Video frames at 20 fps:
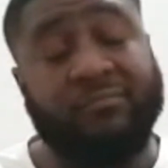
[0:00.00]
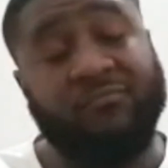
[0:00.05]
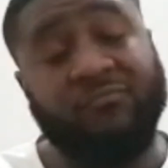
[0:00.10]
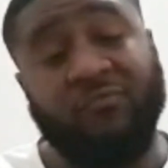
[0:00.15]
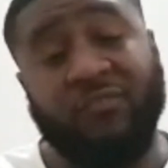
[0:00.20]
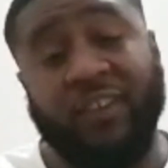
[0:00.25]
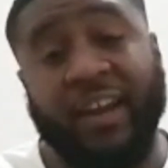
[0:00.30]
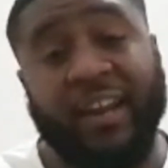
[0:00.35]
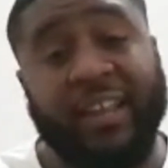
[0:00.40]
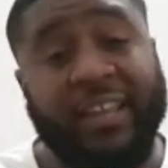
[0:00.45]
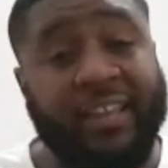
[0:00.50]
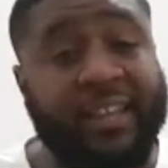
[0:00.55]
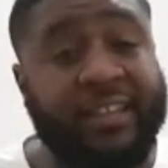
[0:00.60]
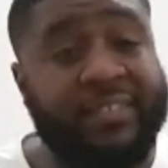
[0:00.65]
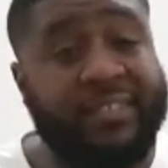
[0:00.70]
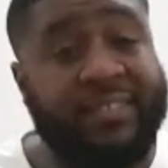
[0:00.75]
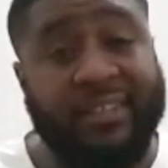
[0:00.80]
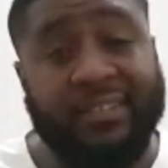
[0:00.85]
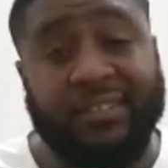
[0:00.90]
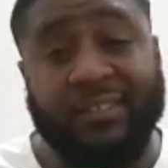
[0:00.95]
reality
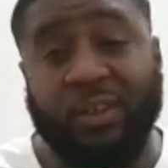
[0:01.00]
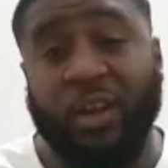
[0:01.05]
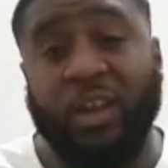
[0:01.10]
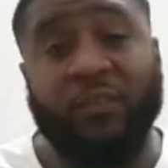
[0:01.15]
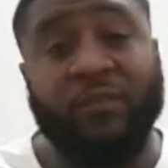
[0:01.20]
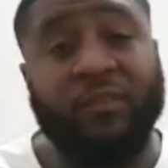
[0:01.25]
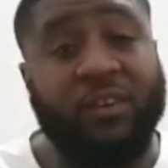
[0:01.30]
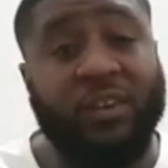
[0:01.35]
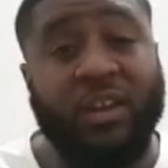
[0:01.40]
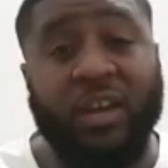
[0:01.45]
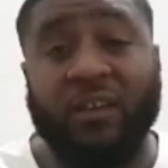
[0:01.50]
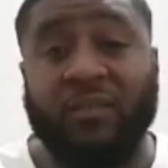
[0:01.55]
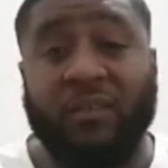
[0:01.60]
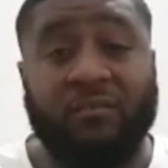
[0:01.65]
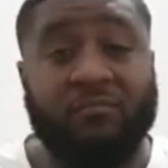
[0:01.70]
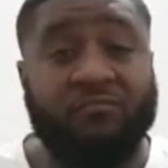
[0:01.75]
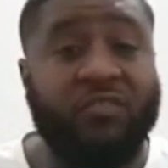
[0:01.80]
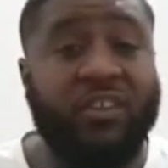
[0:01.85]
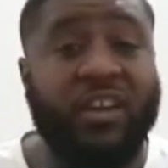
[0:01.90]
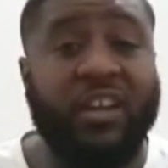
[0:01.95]
is I don't even know if
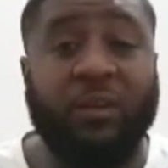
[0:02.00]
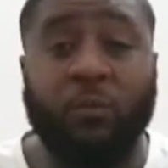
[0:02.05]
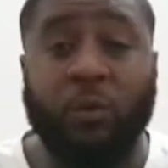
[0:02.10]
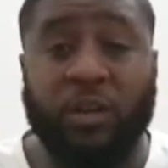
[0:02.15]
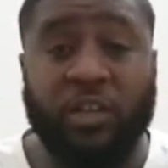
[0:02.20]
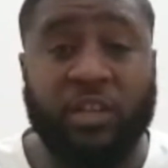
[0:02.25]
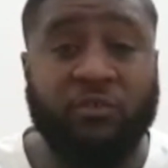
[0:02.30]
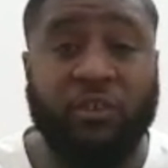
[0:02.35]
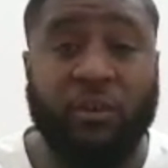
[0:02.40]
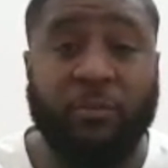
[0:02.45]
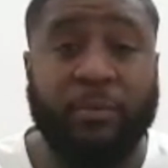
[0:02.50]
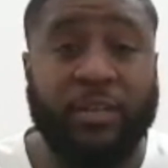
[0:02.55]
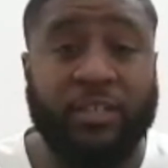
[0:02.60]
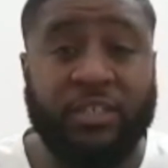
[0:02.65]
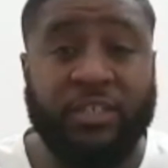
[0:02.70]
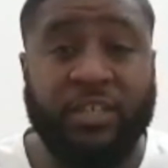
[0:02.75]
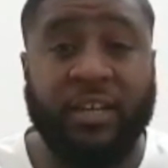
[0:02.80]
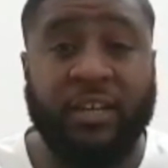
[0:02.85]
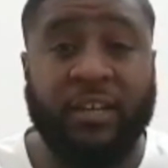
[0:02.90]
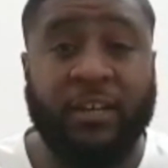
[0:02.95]
I'm really wanting Europa
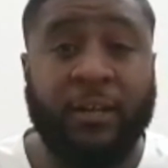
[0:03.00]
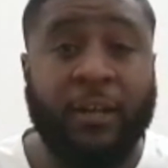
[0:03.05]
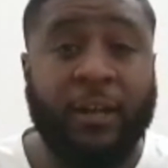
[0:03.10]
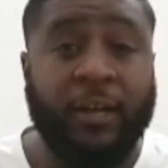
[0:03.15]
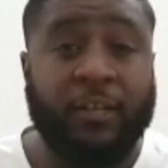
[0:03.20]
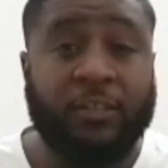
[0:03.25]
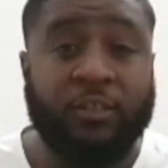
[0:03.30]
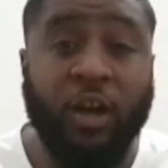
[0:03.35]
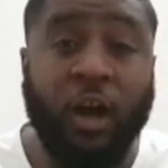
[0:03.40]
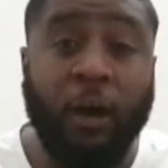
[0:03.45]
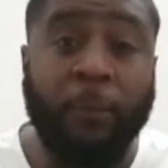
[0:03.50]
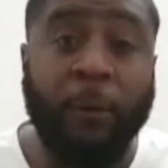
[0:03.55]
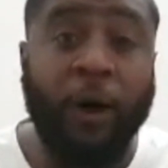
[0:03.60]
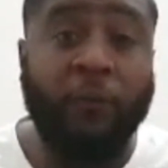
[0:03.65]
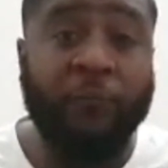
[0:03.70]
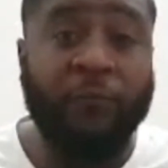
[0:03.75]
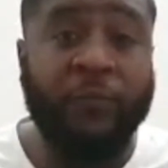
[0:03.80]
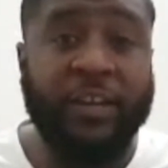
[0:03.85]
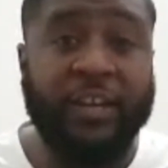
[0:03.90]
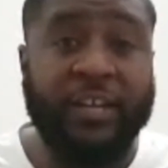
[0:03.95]
this year. Top
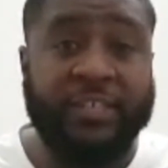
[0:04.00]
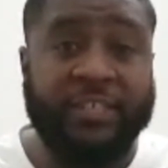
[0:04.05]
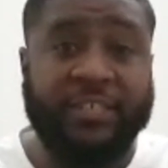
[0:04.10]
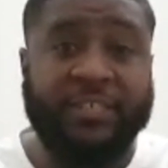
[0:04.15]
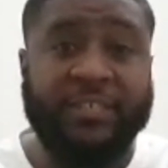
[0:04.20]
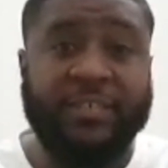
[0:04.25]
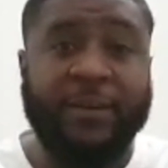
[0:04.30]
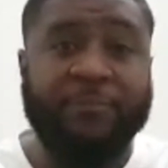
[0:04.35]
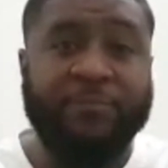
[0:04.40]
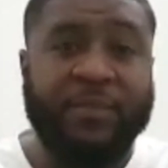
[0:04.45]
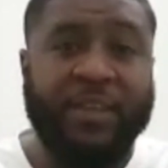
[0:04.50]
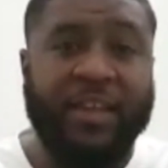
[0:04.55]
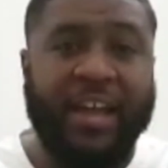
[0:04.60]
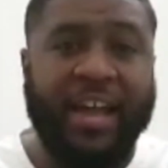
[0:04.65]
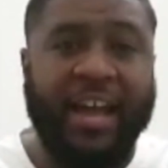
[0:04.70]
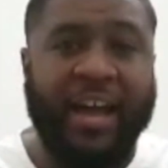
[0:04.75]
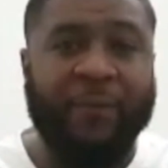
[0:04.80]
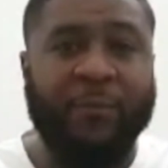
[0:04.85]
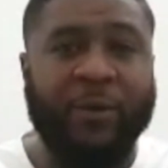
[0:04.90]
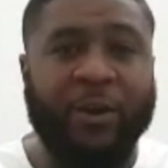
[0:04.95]
half finish,
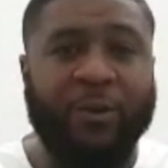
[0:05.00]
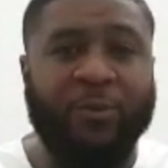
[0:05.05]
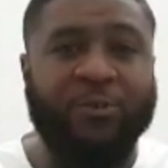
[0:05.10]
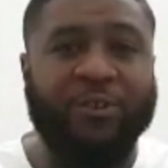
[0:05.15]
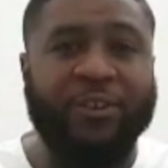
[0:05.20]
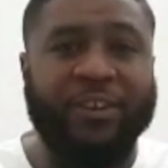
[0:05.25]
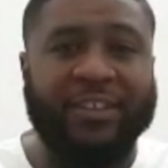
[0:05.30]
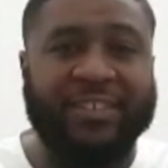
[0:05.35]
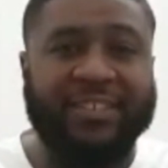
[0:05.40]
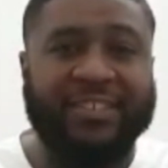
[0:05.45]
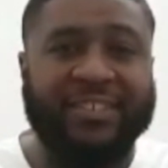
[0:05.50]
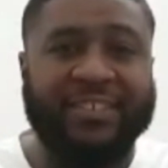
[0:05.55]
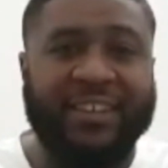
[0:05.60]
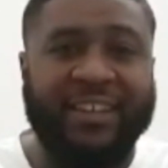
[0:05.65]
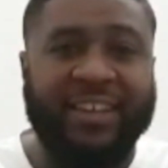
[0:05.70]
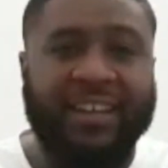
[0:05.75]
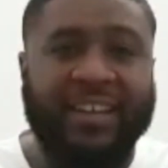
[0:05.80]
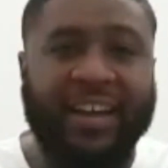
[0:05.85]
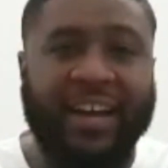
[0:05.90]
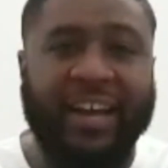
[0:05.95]
and we're all good.
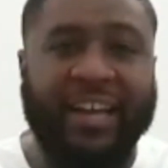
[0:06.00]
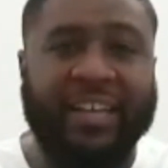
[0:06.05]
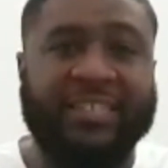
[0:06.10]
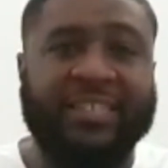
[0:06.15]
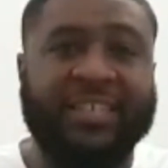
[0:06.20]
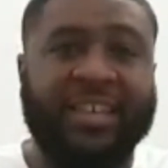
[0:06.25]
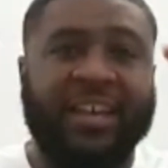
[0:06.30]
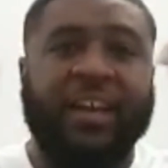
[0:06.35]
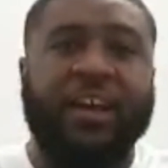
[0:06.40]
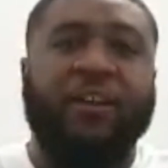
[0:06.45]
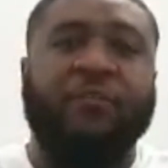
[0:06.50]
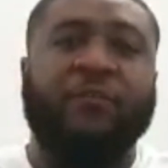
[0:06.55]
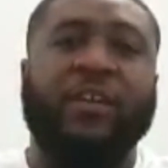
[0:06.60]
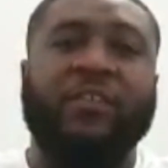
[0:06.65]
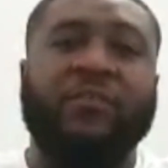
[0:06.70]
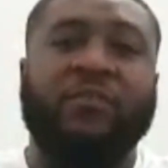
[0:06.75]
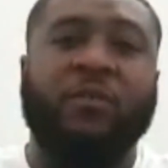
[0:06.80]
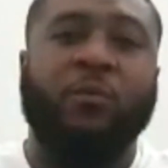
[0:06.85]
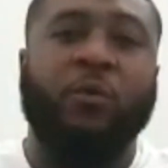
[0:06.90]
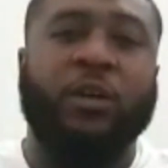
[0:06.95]
Guys,
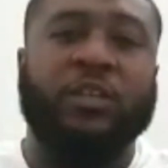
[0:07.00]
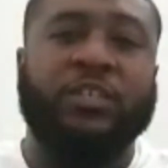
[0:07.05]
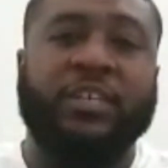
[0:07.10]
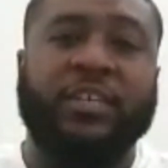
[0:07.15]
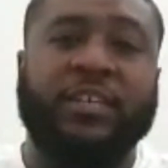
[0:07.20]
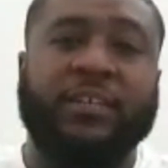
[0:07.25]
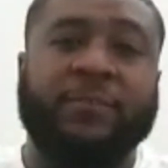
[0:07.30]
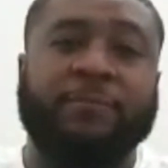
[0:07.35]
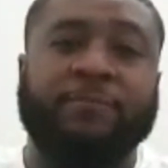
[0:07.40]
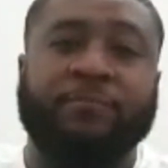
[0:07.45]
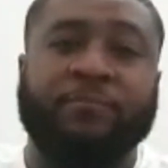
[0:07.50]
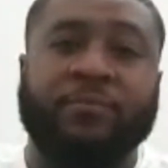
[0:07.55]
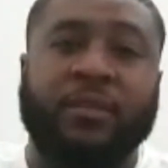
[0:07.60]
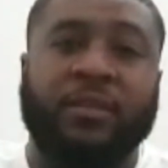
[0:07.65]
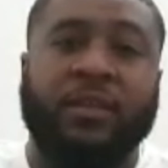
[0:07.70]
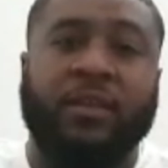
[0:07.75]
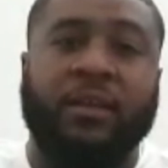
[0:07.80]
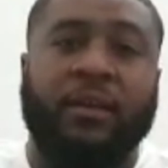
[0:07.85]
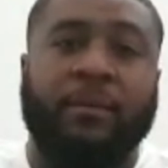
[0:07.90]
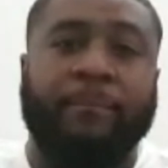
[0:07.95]
thanks for watching.
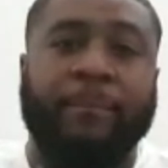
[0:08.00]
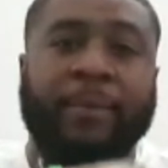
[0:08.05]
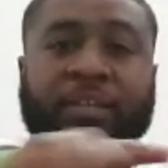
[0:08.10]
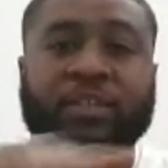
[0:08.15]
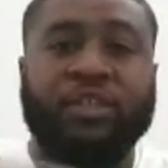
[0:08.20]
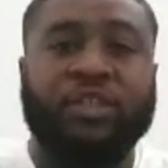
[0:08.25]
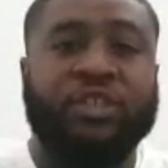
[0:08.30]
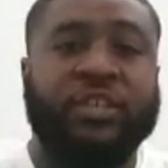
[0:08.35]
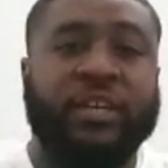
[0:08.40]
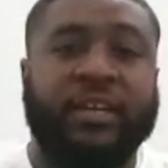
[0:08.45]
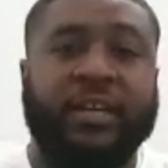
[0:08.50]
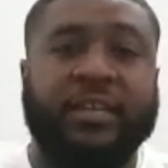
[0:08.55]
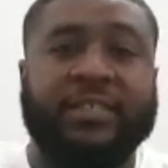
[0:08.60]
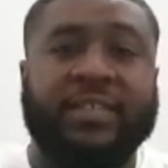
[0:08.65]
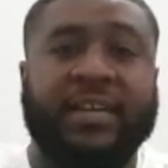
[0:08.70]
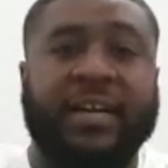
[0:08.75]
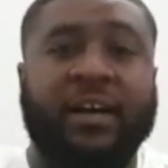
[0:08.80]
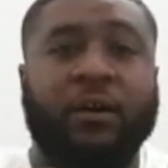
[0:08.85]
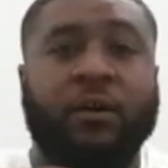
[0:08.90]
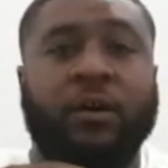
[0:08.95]
Make sure you check us
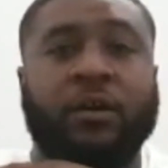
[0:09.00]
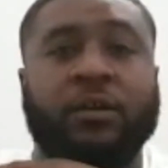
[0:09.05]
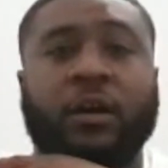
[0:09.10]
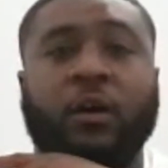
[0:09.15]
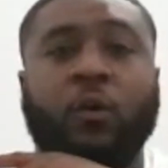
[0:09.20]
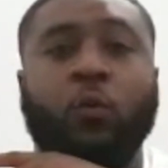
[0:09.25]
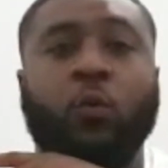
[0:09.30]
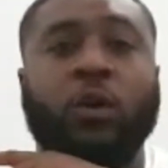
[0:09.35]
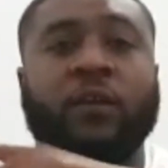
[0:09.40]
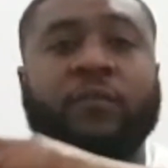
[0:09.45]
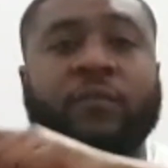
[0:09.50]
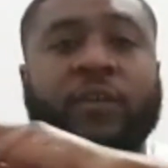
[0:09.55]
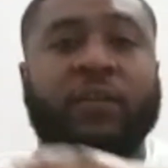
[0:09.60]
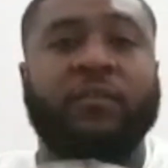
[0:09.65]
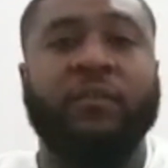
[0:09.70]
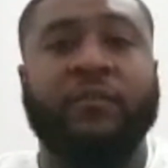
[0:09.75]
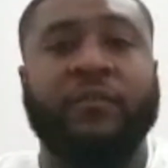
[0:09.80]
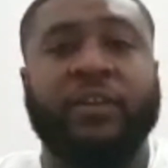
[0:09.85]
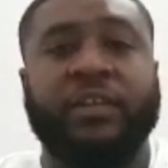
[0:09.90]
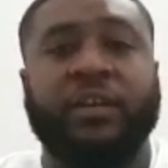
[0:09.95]
out on all of our
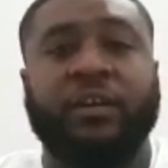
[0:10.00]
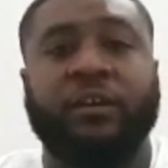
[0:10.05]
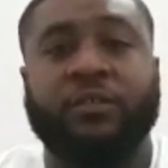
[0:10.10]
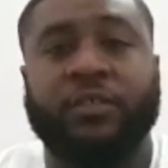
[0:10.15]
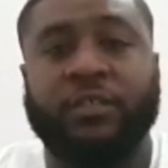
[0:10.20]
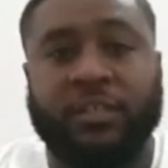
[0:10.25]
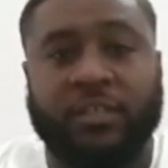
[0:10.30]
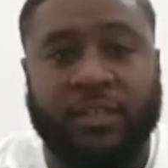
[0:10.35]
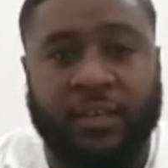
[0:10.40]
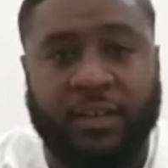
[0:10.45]
other videos.